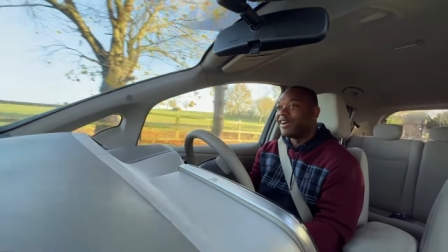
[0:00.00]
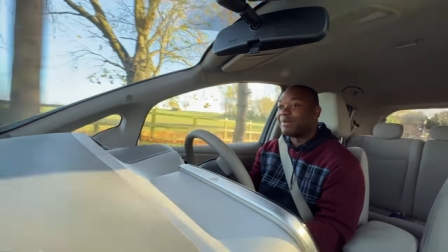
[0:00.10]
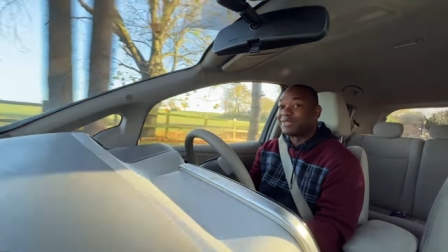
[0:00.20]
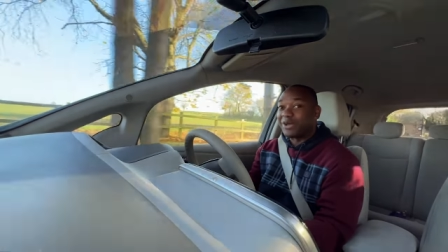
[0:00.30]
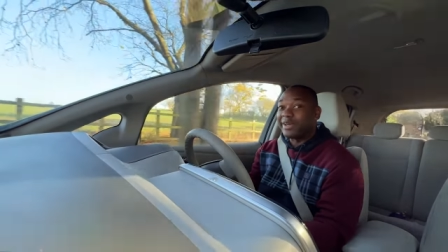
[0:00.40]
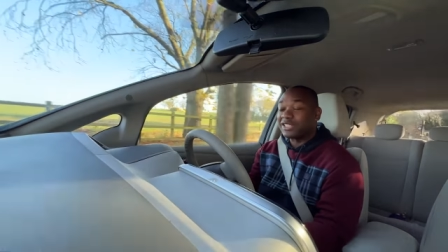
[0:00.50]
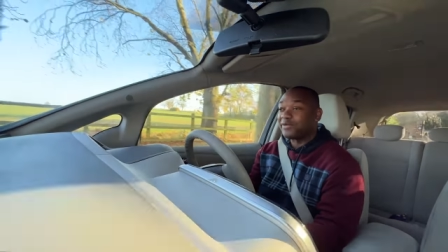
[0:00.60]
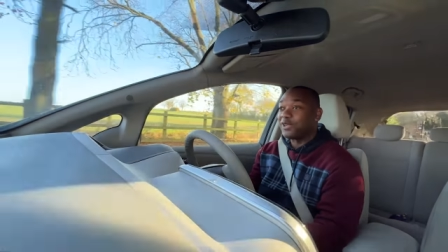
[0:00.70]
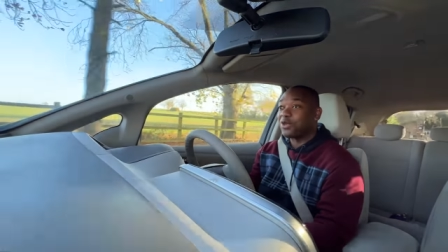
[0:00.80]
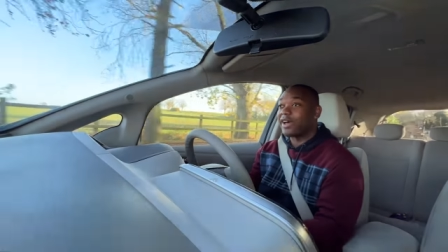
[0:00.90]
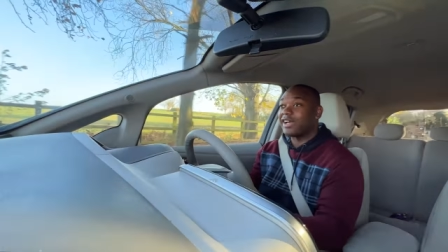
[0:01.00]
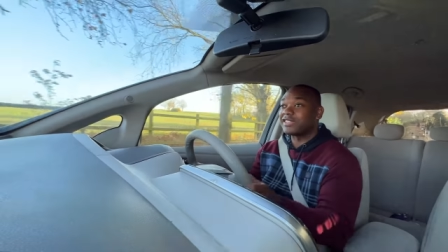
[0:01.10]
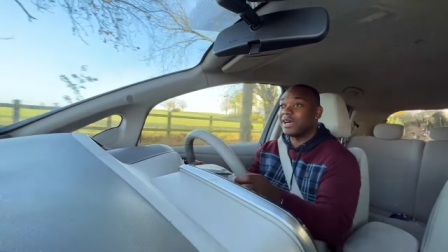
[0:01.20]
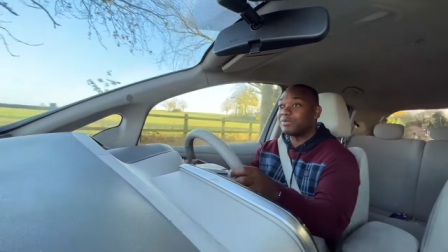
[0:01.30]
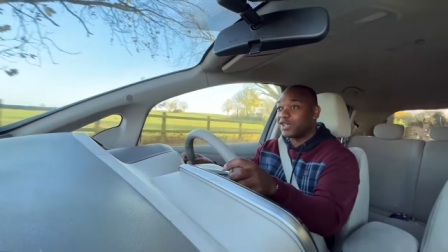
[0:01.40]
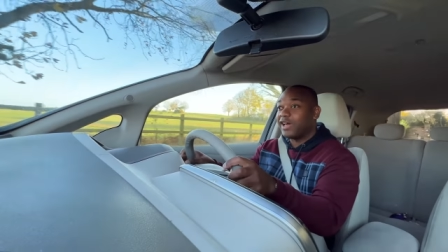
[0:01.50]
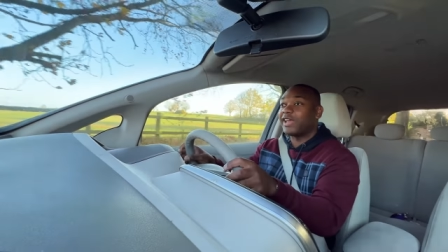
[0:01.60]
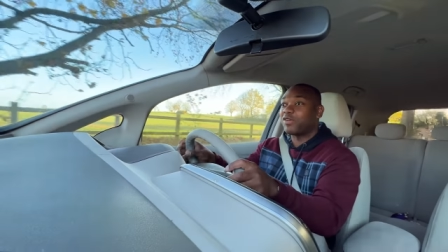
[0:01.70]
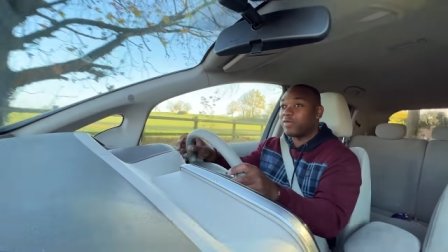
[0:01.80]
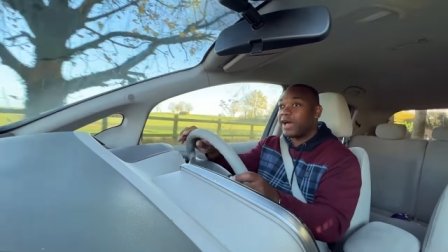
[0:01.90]
I'm doing this for you guys. I'm
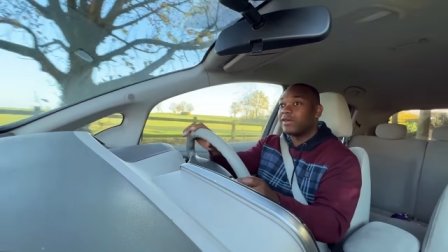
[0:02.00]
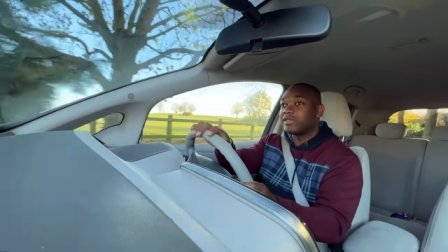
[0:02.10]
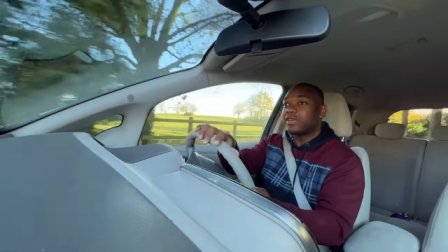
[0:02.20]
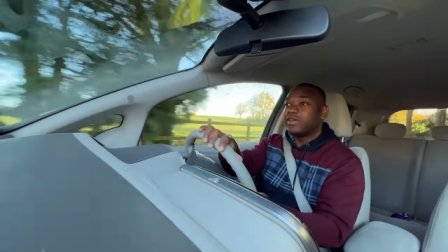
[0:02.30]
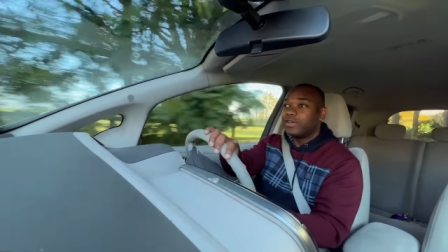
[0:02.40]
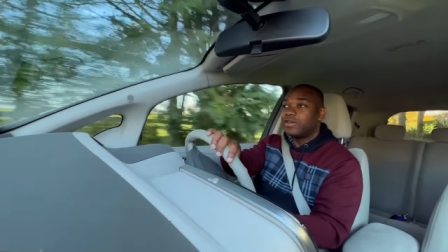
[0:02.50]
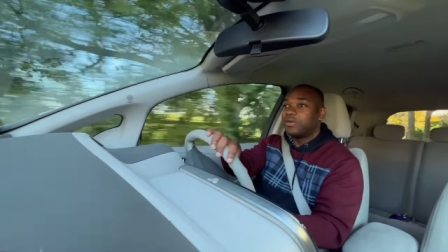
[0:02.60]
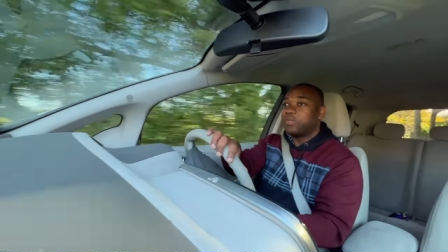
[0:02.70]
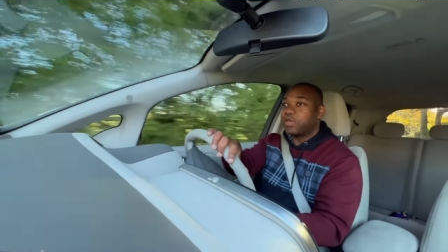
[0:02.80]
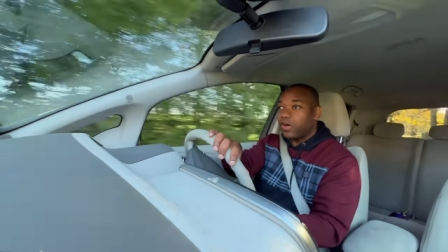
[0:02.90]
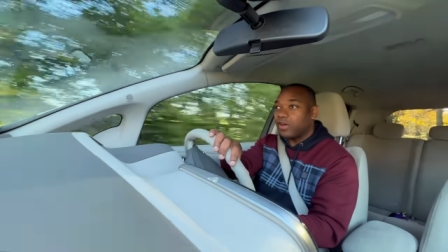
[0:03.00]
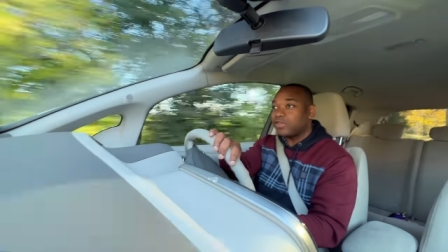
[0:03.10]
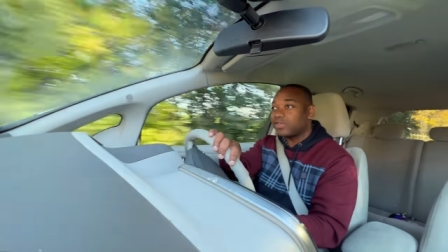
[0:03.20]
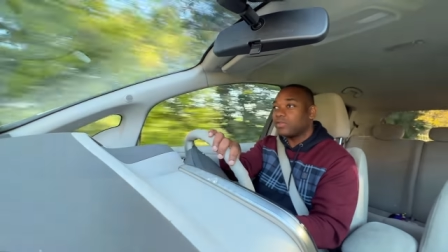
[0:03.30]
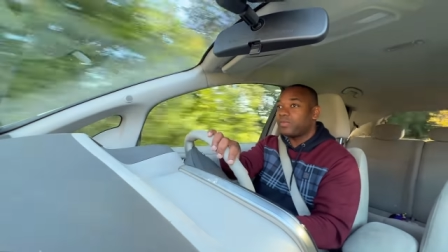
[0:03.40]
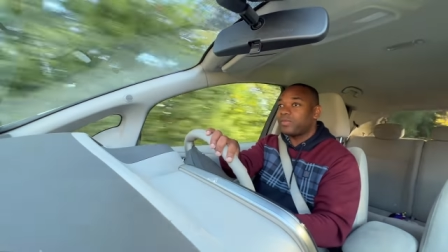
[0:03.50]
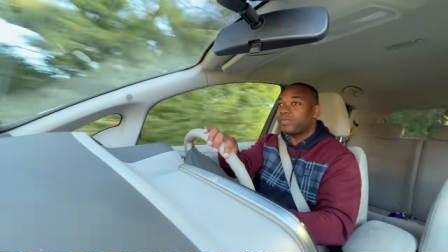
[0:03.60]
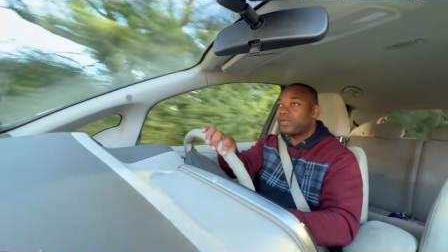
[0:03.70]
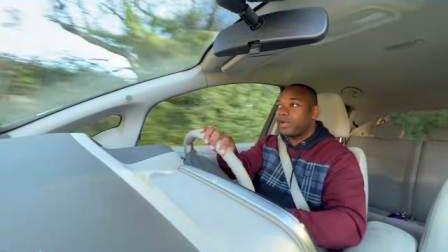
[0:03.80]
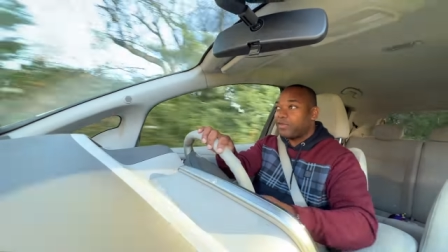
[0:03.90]
turning around because
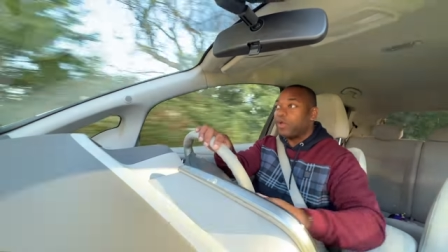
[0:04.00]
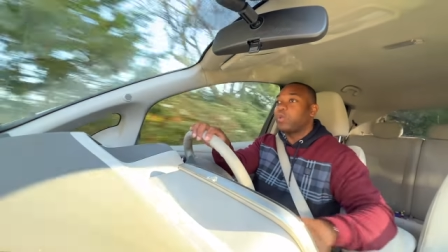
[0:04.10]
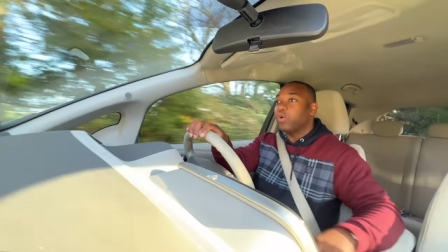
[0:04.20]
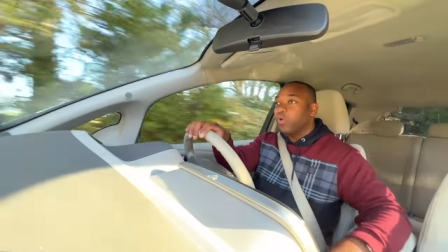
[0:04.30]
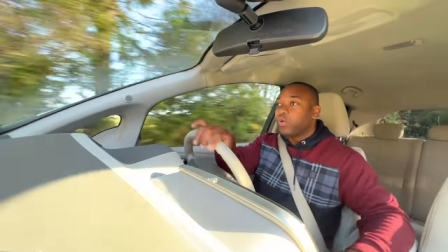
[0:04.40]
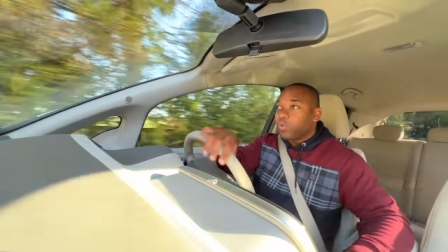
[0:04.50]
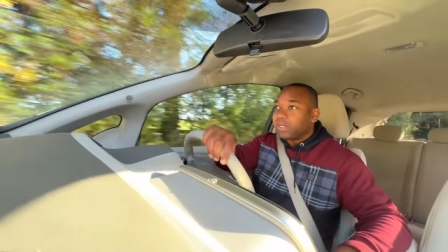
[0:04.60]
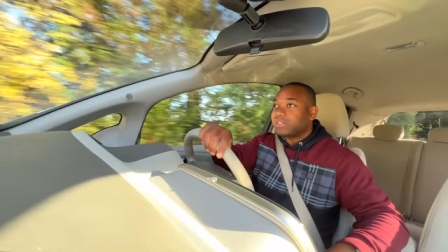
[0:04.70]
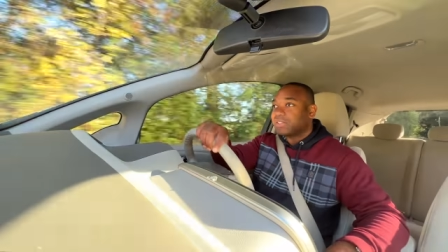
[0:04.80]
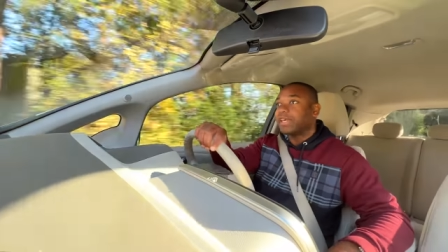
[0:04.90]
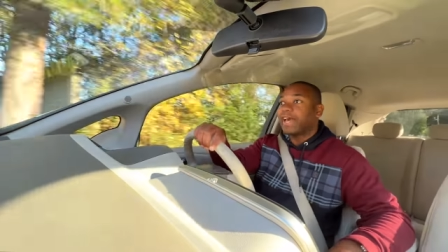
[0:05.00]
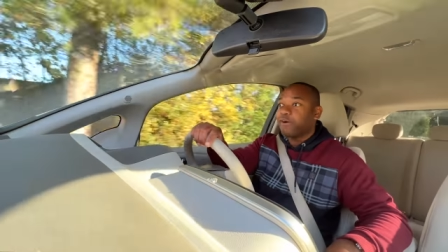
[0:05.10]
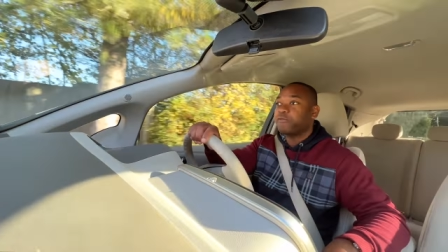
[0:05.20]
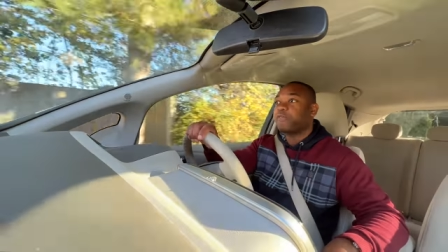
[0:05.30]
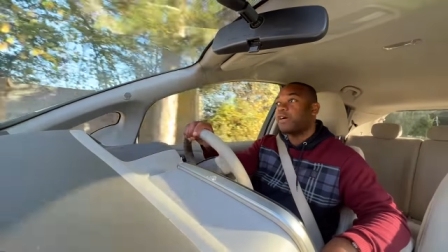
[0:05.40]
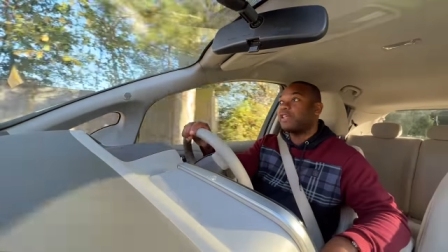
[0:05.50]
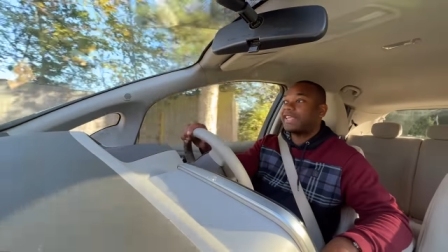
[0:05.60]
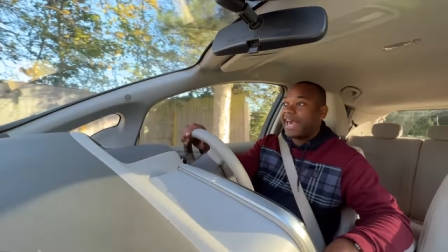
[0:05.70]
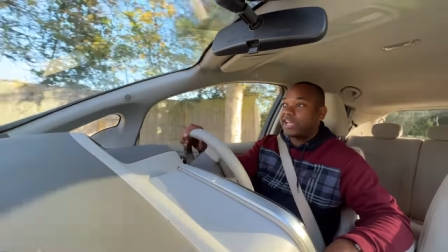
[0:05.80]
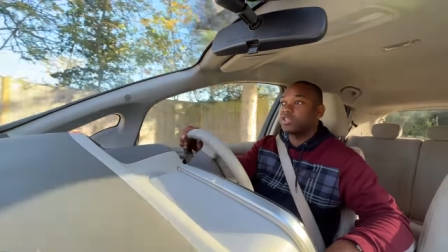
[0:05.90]
I think we all want to see how far this
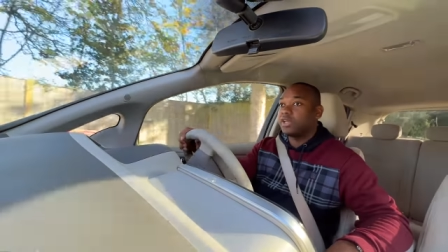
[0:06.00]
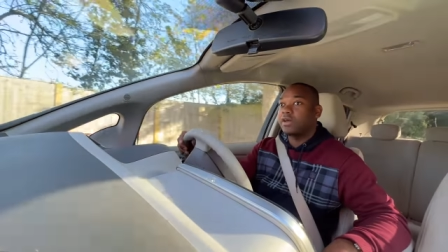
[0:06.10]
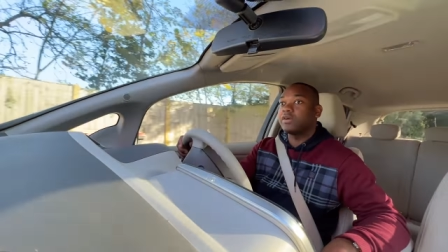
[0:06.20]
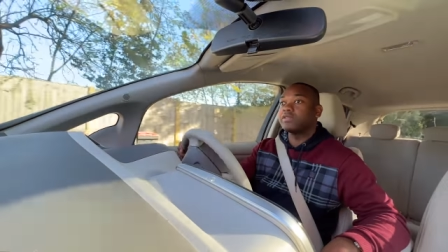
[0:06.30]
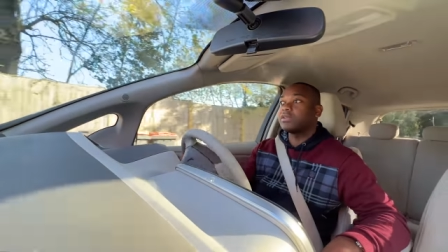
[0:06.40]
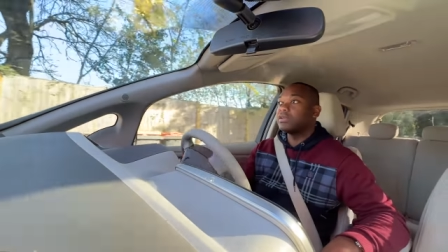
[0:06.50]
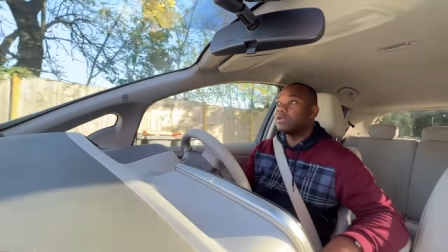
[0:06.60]
actually goes.